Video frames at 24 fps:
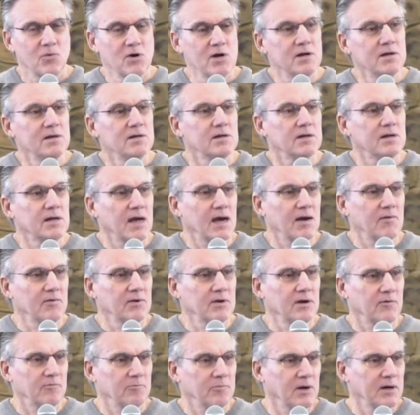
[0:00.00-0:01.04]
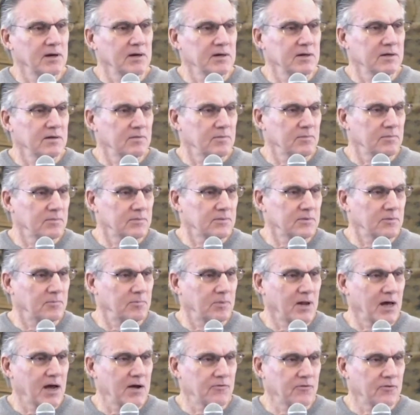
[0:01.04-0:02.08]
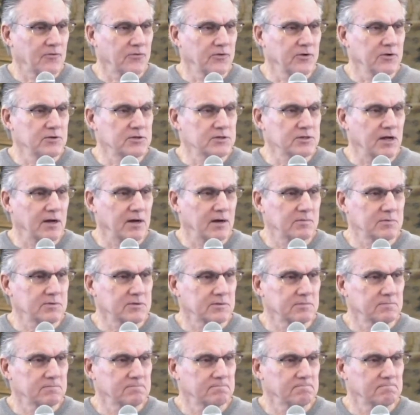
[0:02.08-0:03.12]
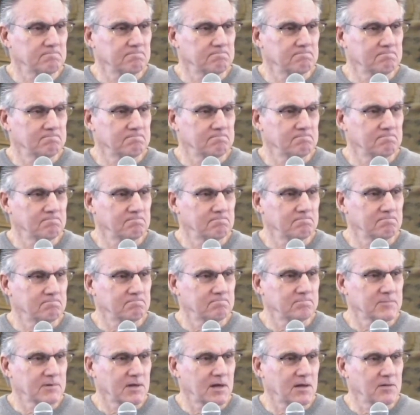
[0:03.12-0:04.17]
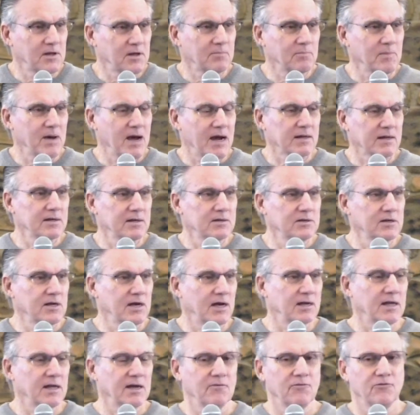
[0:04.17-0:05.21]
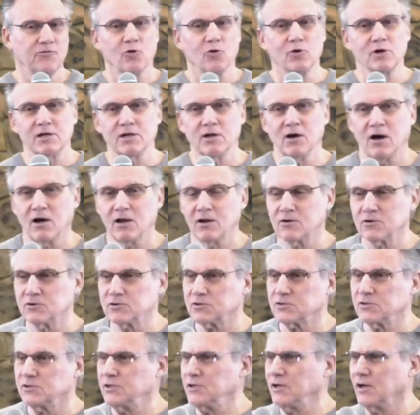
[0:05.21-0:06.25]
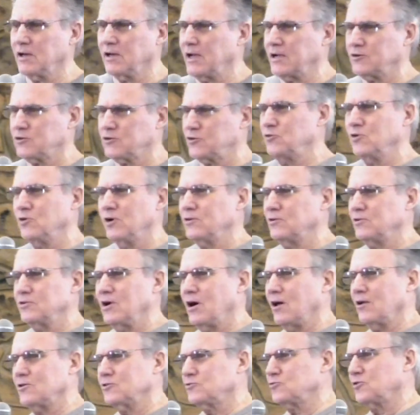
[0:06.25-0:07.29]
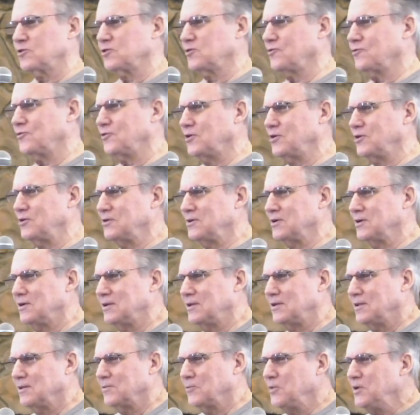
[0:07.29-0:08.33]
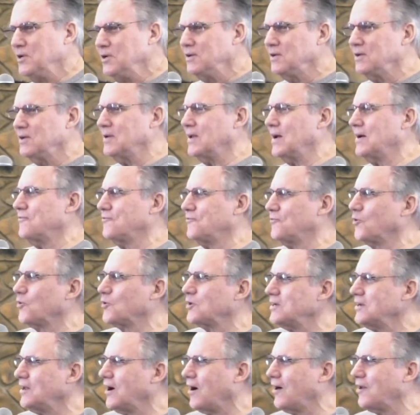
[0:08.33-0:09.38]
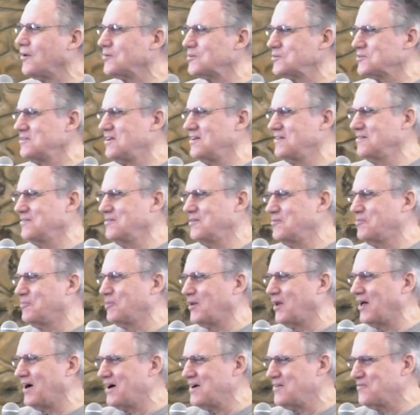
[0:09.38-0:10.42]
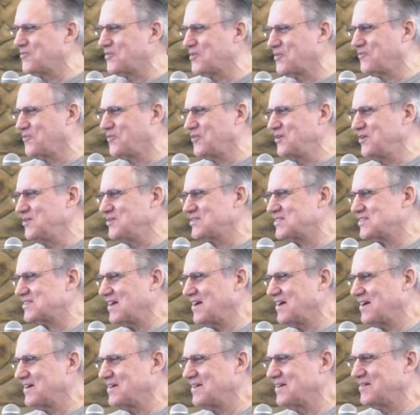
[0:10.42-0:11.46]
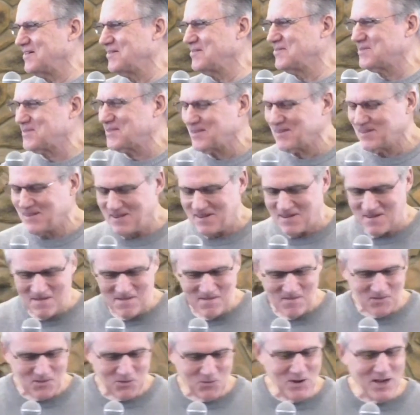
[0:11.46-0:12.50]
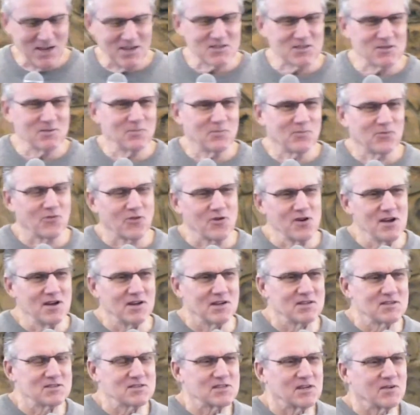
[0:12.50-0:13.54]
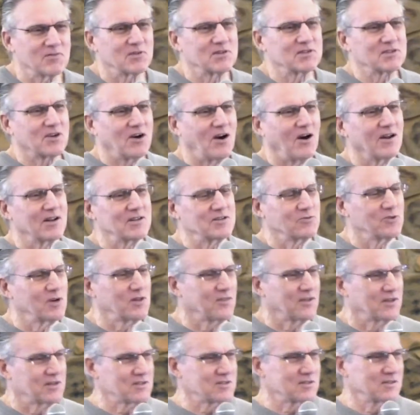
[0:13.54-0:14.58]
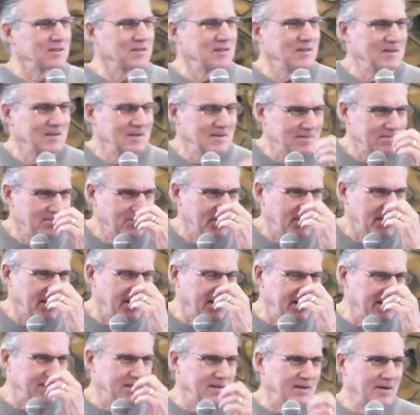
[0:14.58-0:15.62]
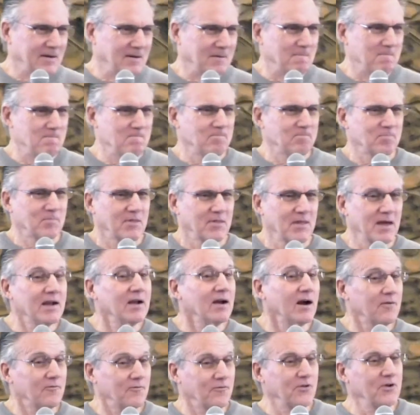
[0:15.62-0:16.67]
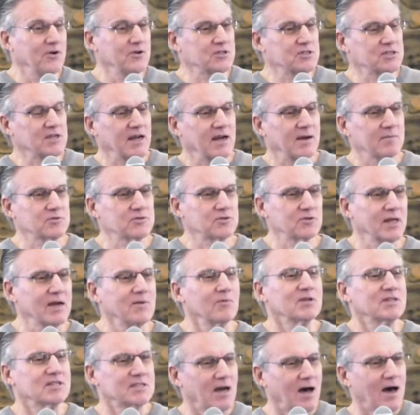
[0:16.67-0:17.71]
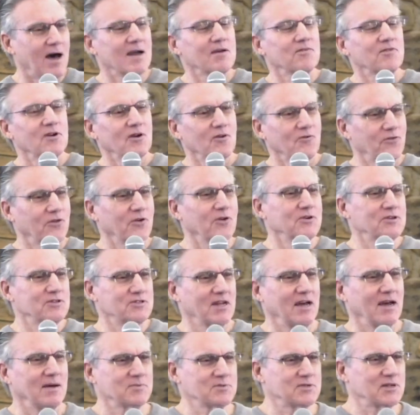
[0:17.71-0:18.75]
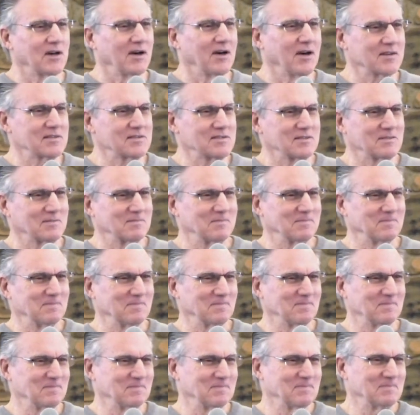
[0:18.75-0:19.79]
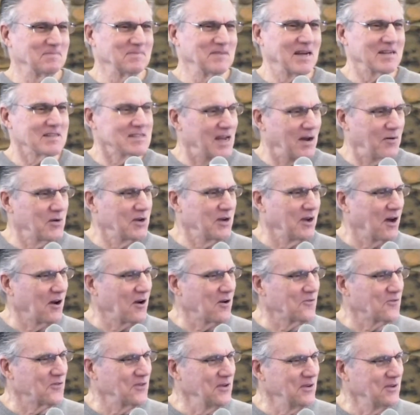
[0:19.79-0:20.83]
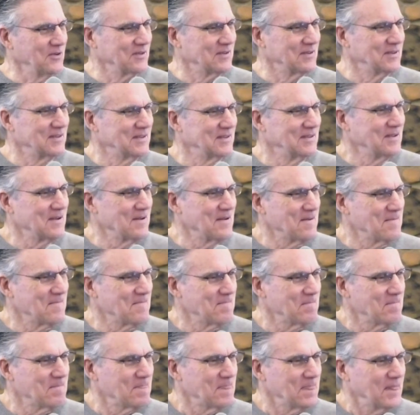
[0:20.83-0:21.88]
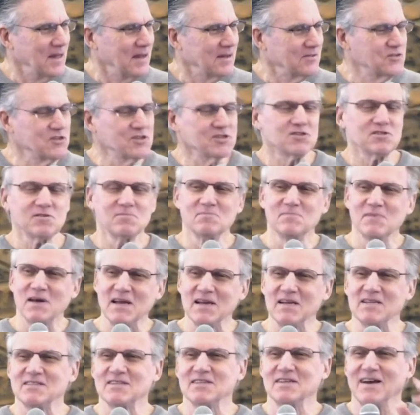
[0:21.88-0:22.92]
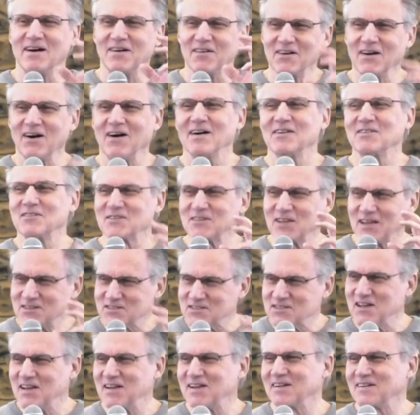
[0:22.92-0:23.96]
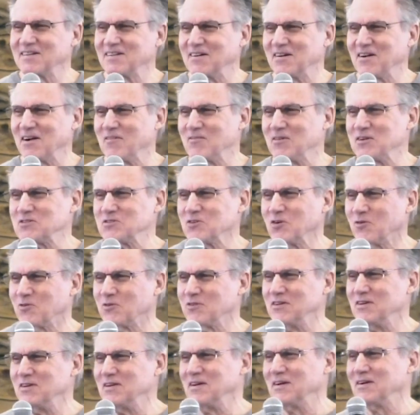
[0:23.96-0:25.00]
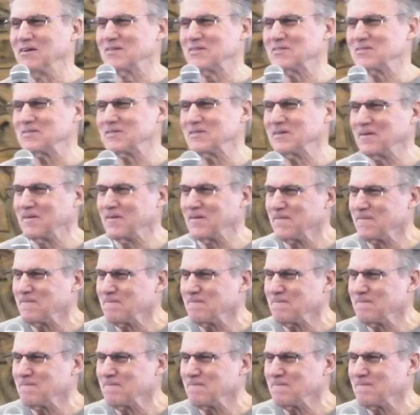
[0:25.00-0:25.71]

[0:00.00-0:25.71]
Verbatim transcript: We didn't have enough money to, to apply for food stamps. I think back then you had to have $40 and you got like $200 worth of food. We didn't have $40 to apply for food stamps. So we had some friends that were in college with us, and uh, they got food stamps, so they would tithe their food stamps to us. that's how we got our food. It's just amazing how God has taken care of us over the years.